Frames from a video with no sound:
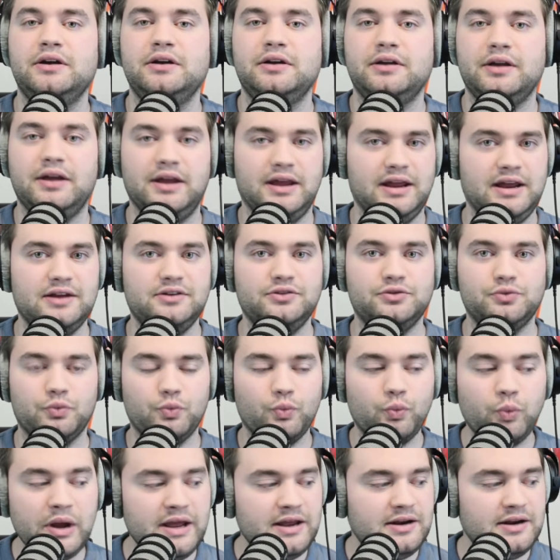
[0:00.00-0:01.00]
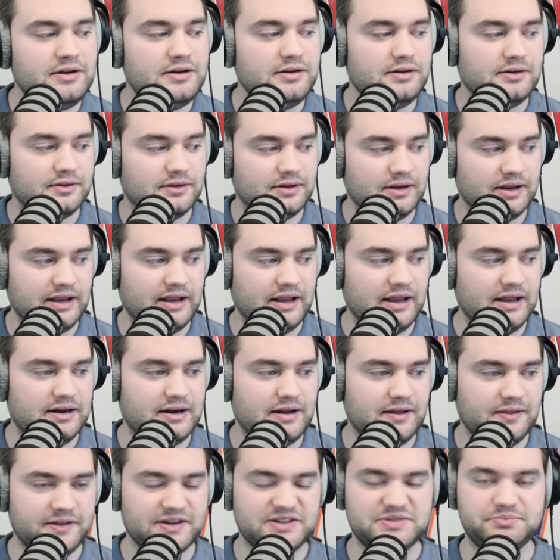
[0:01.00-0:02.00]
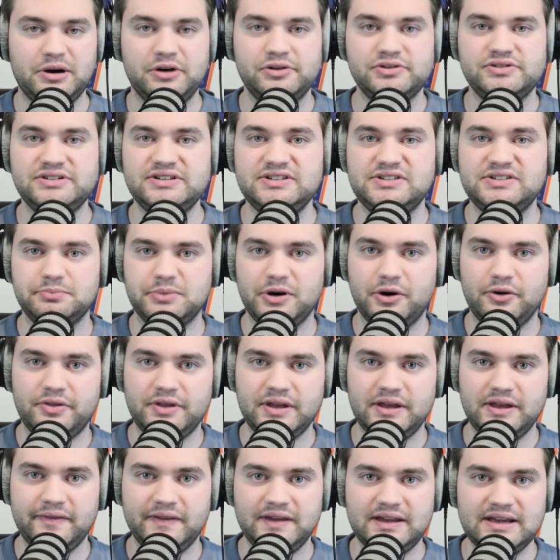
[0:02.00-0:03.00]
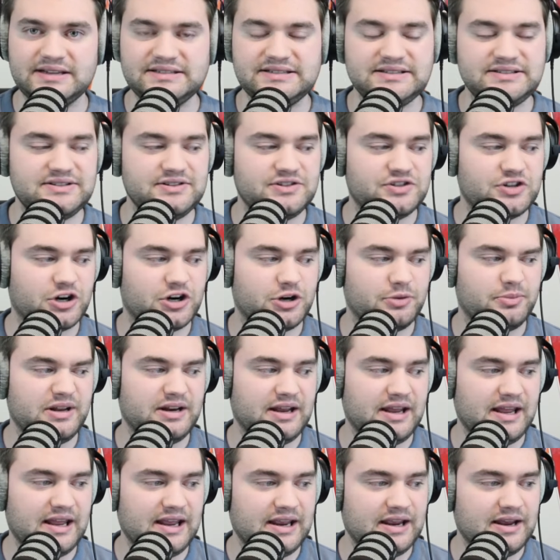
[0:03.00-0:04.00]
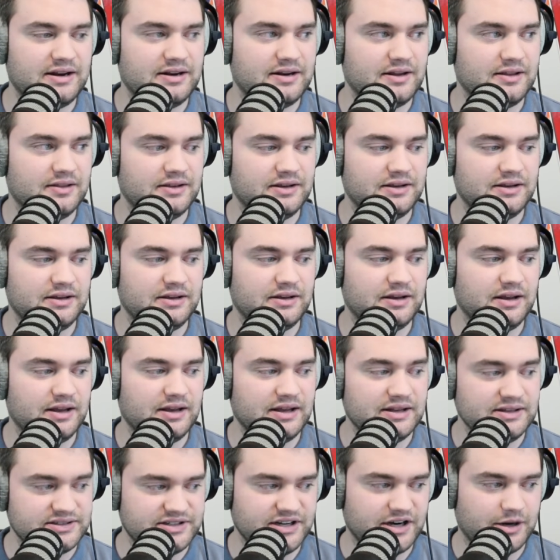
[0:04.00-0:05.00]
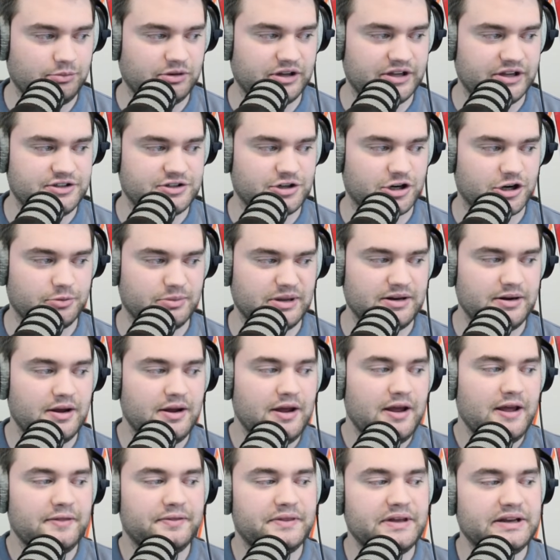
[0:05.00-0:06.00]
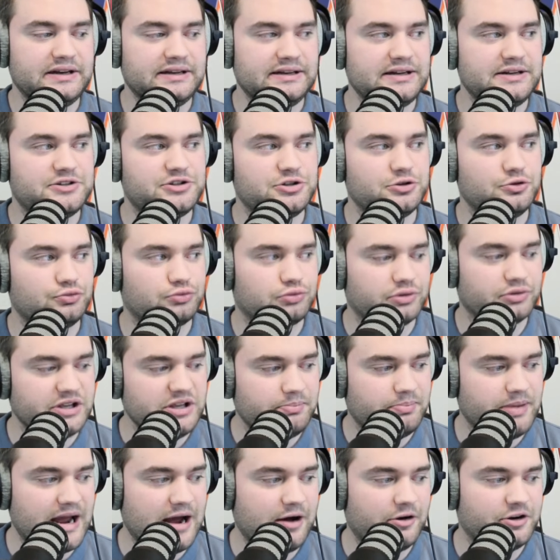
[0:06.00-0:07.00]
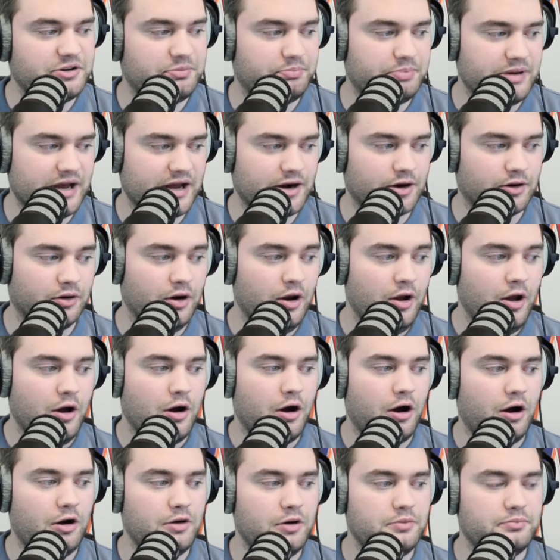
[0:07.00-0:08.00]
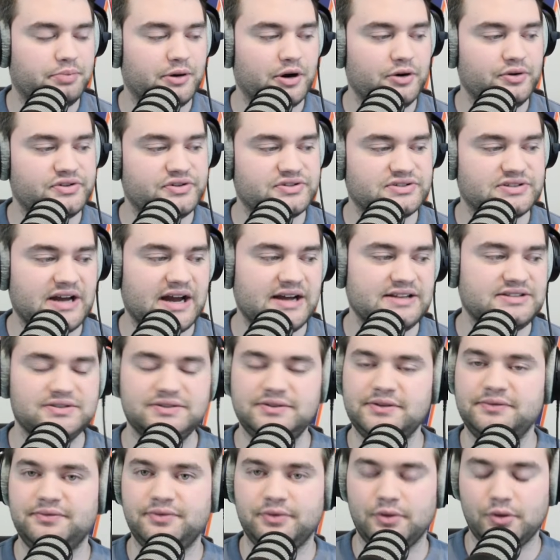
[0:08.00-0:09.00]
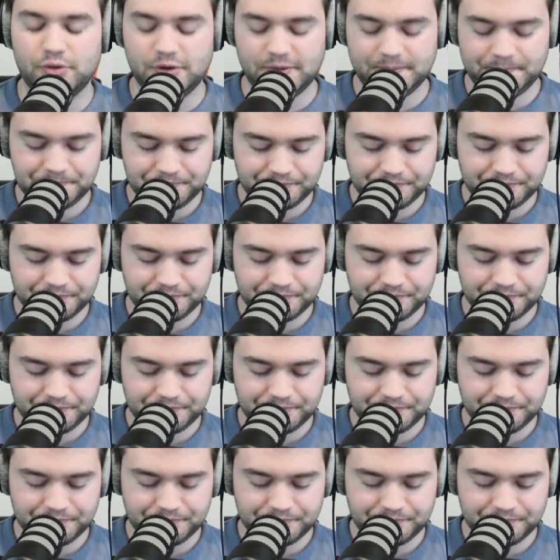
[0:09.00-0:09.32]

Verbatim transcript: and win in this postseason, both in the SEC tournament and the NCAA tournament. They need to rebound better on both sides of the floor